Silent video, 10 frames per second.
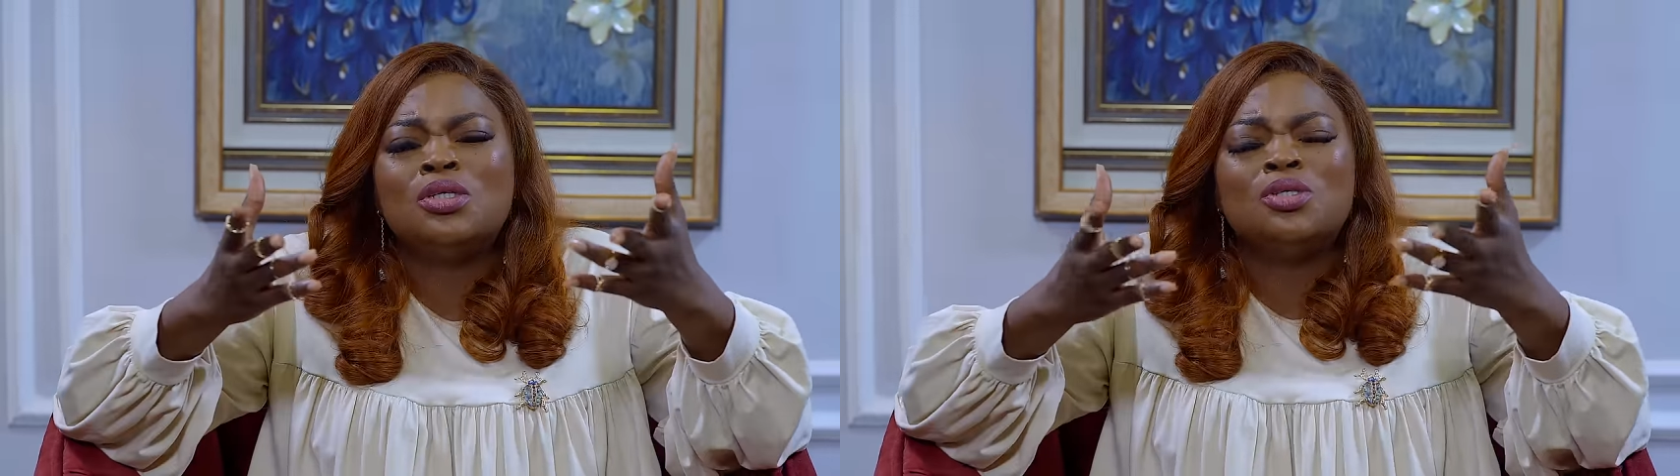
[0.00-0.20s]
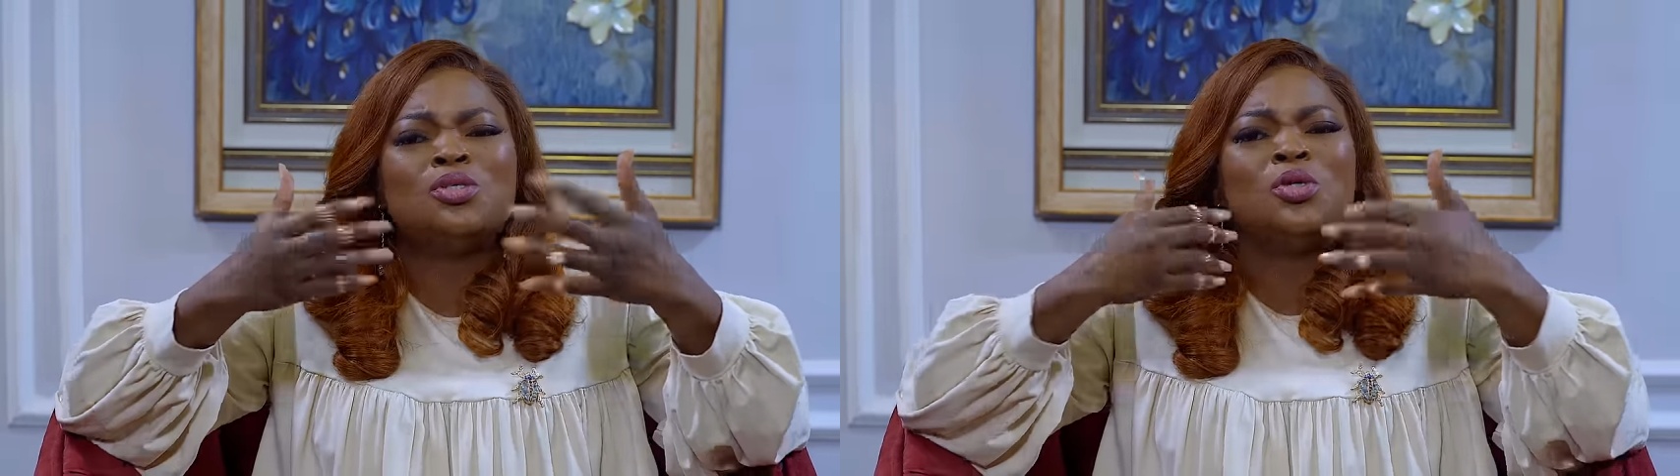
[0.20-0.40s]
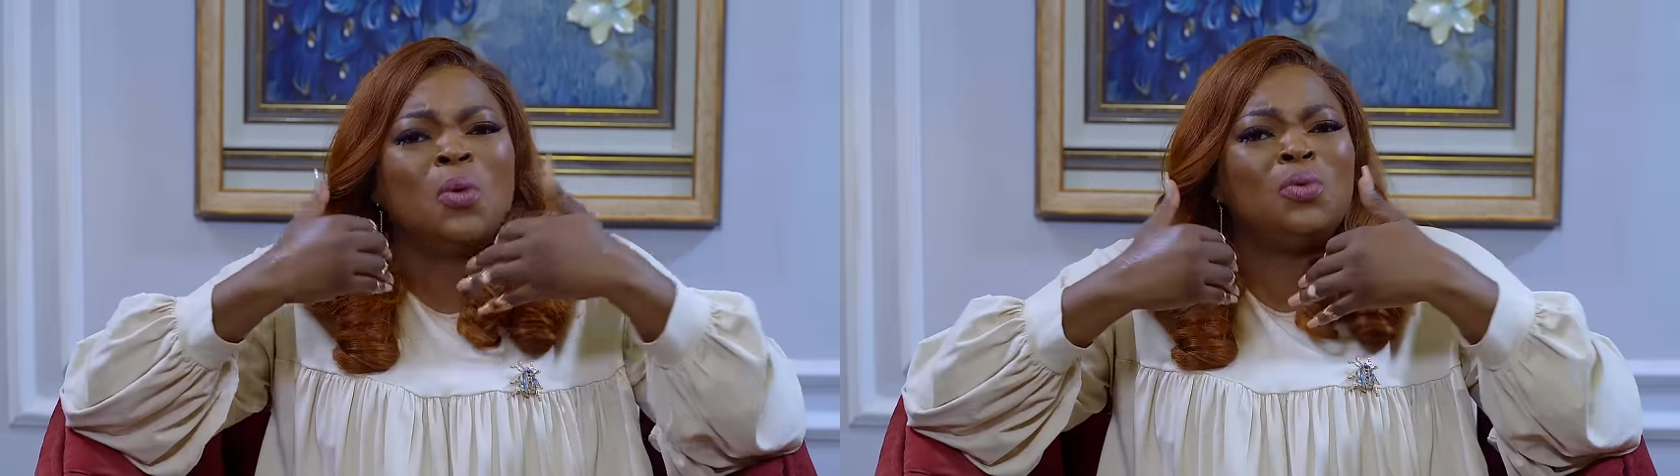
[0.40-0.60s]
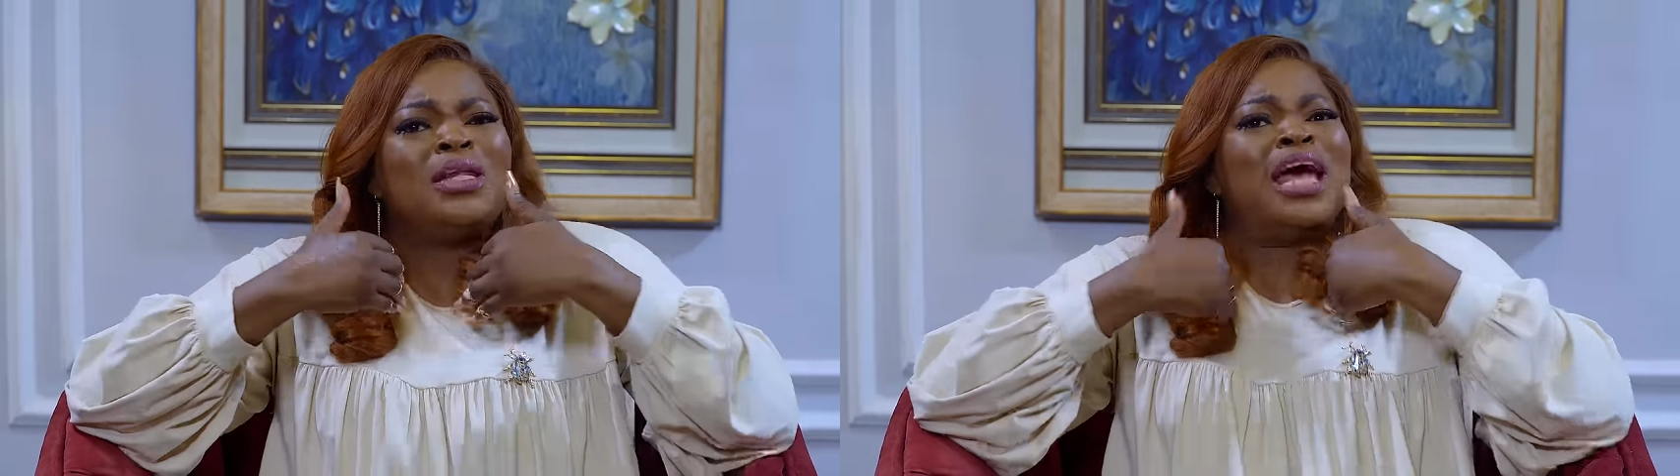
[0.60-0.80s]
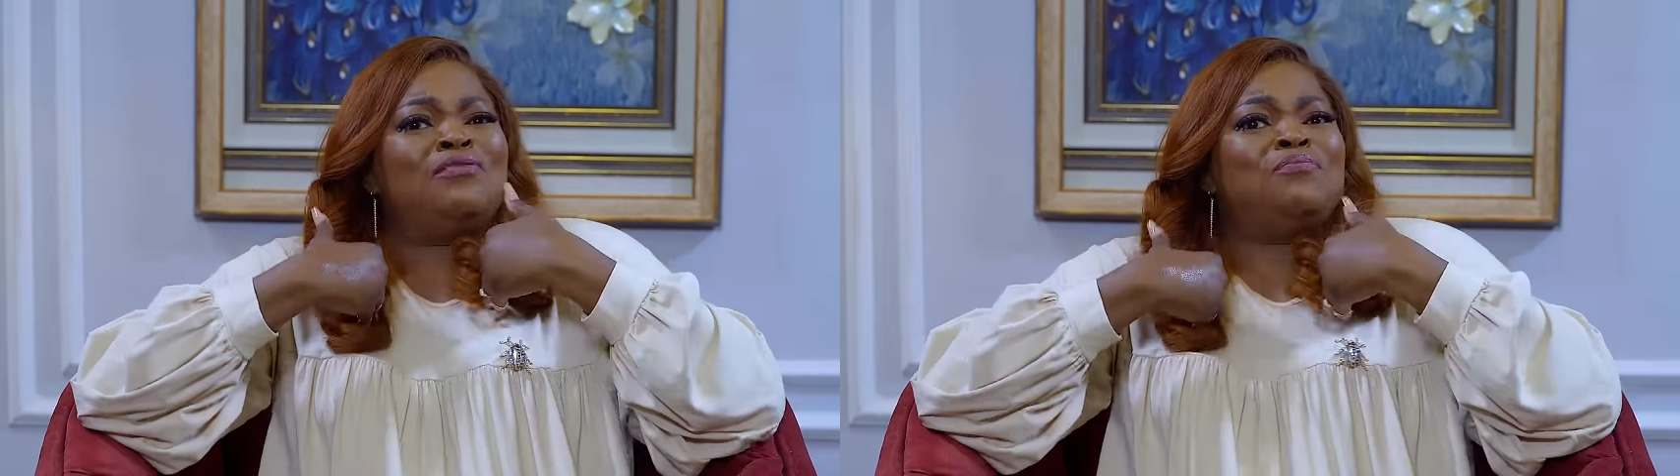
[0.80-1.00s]
into your own
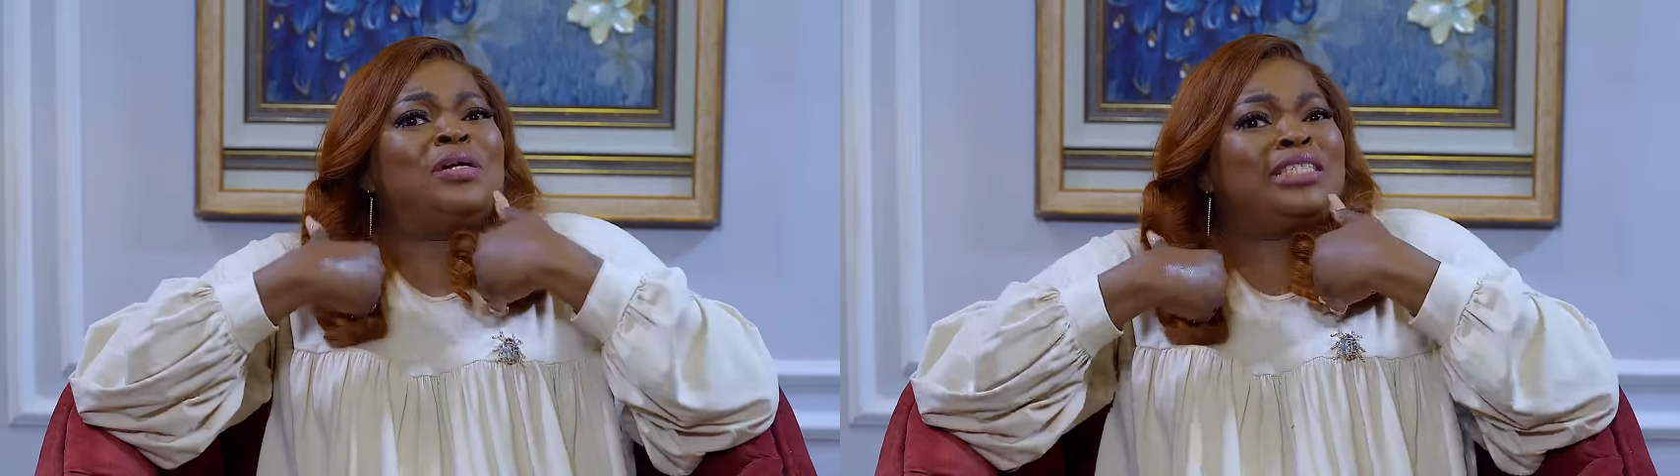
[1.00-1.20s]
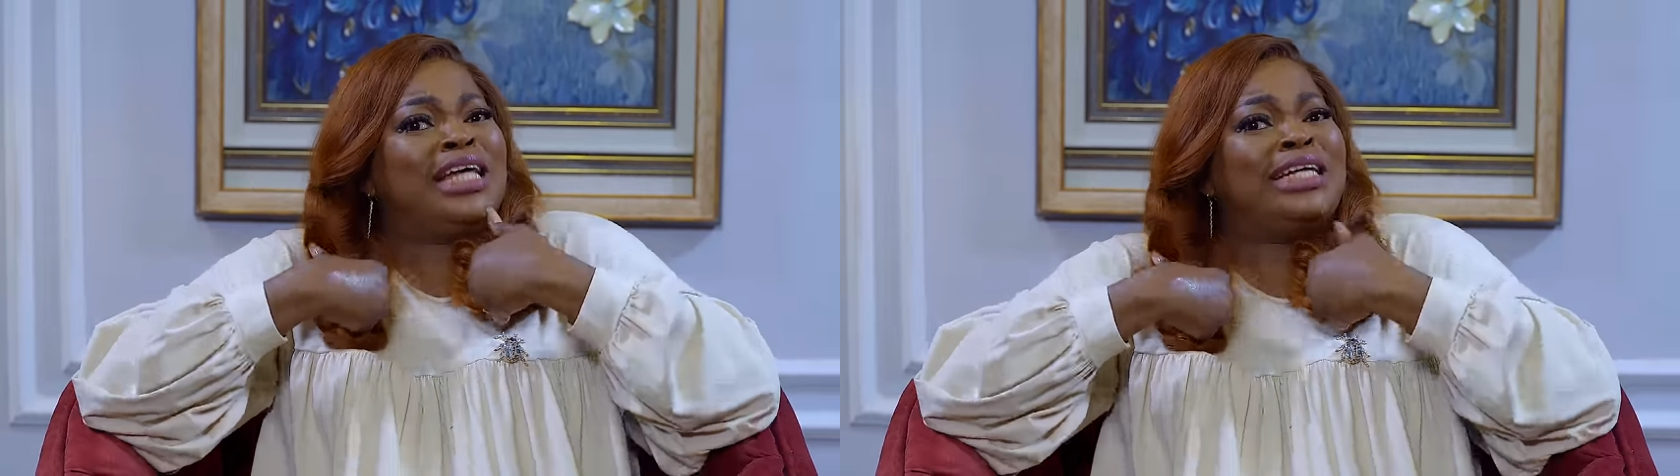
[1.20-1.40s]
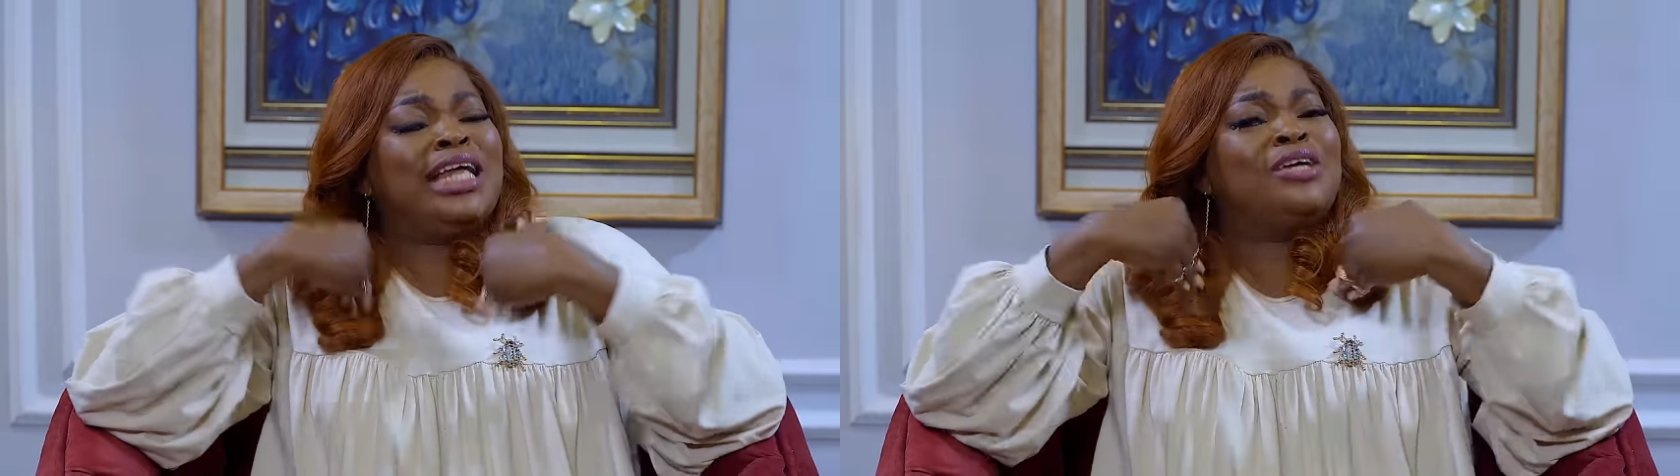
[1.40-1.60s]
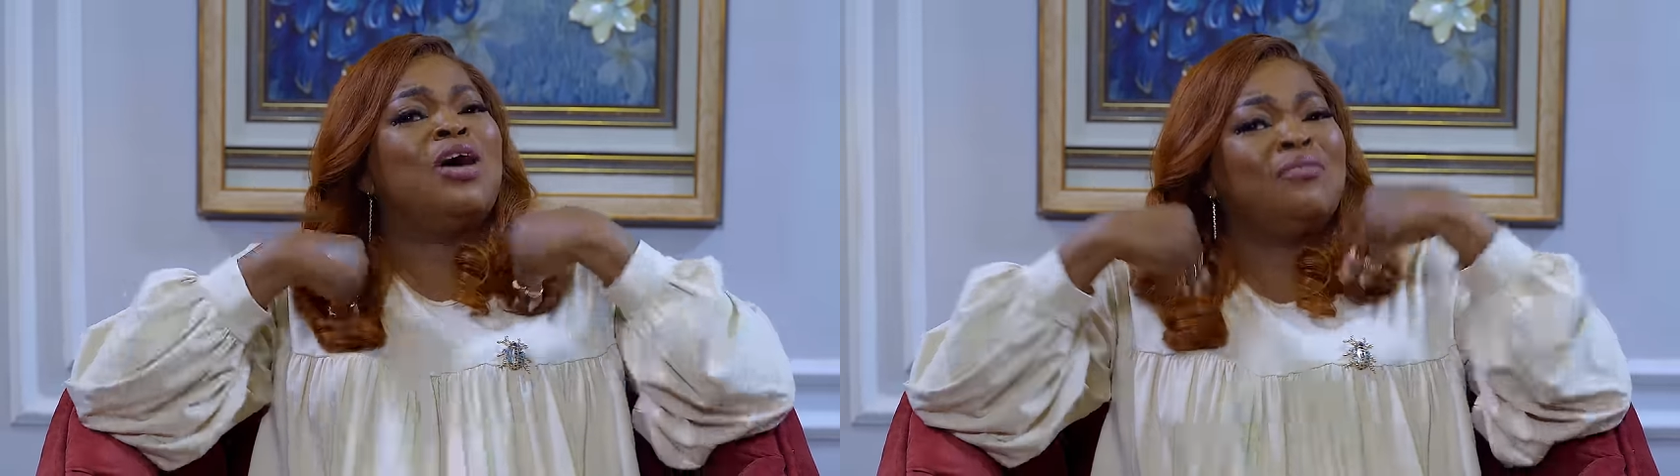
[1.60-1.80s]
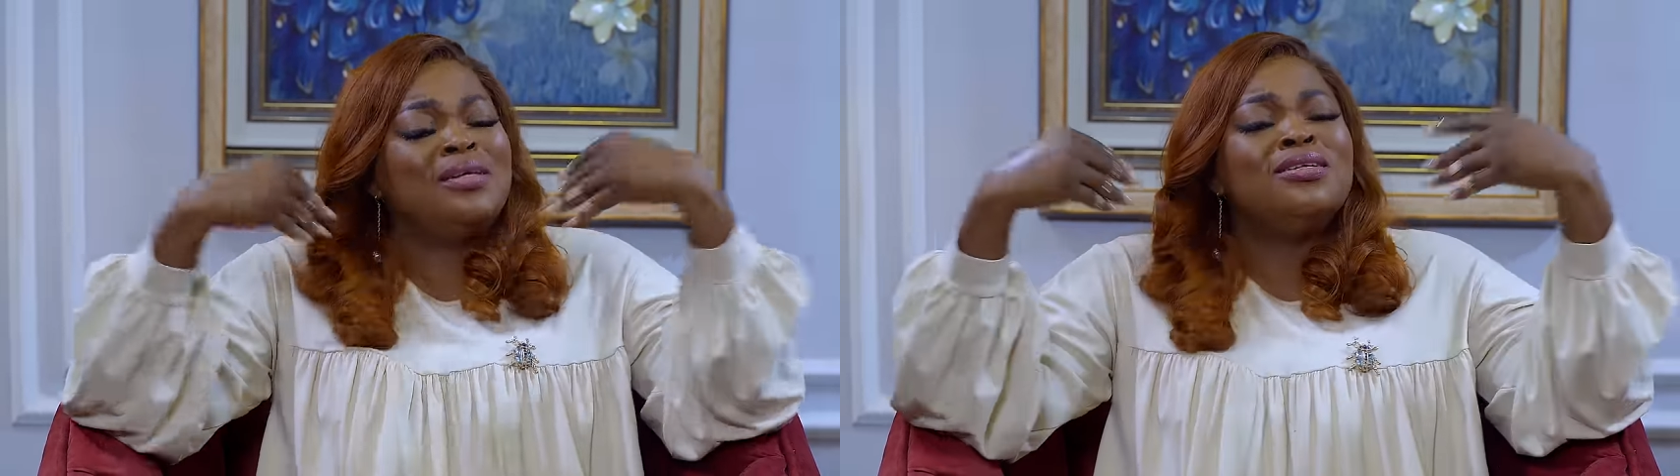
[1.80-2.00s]
life personally that you
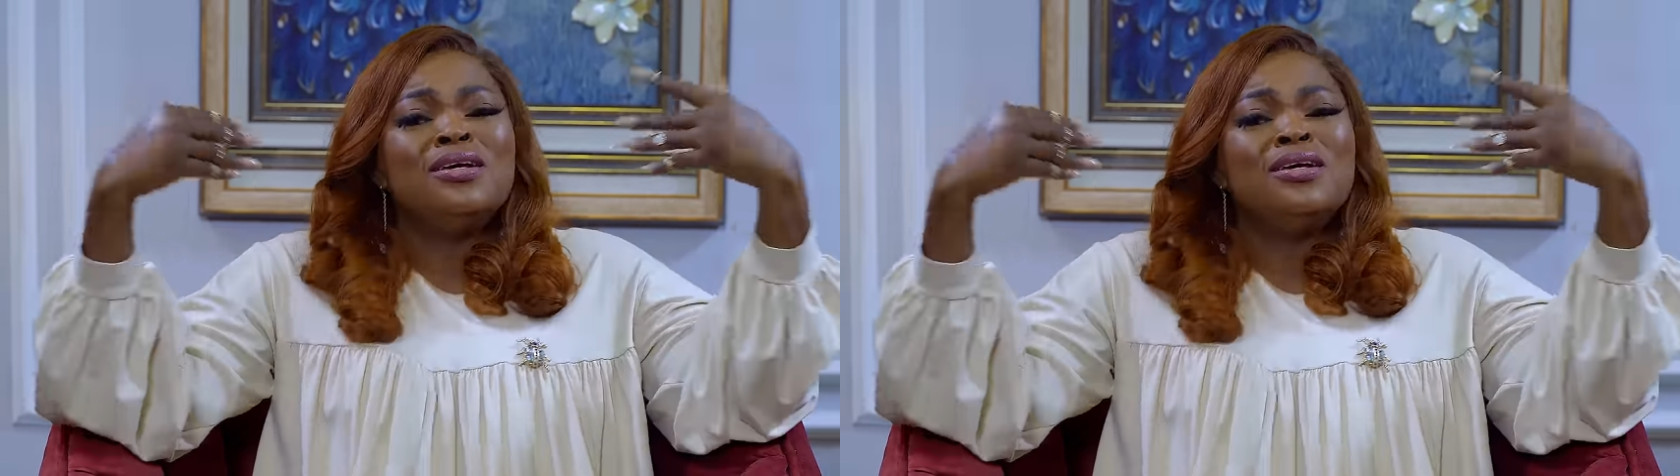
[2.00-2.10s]
have been